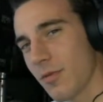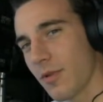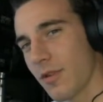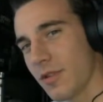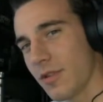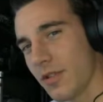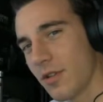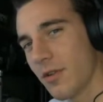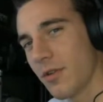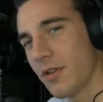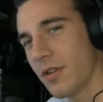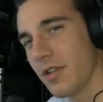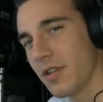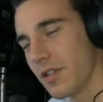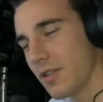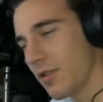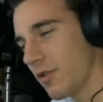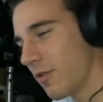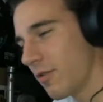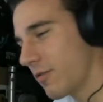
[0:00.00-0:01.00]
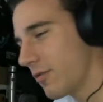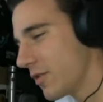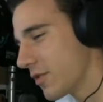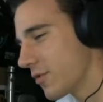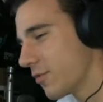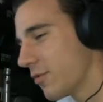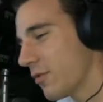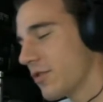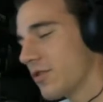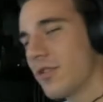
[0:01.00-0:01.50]
because he's
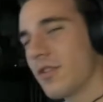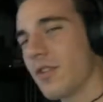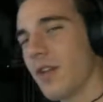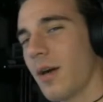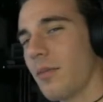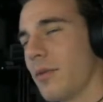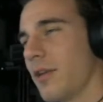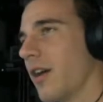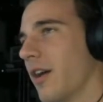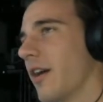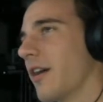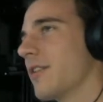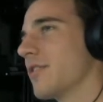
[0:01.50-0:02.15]
this rich snobby guy.